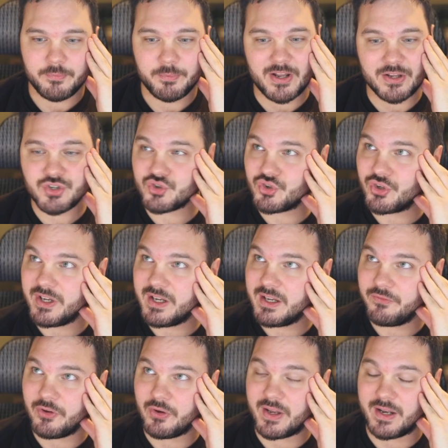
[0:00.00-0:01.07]
potentially,
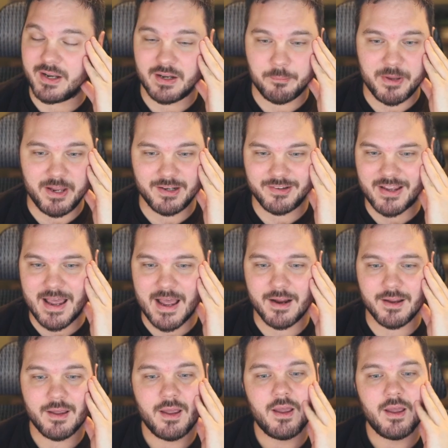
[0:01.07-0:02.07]
if you get in a big attack.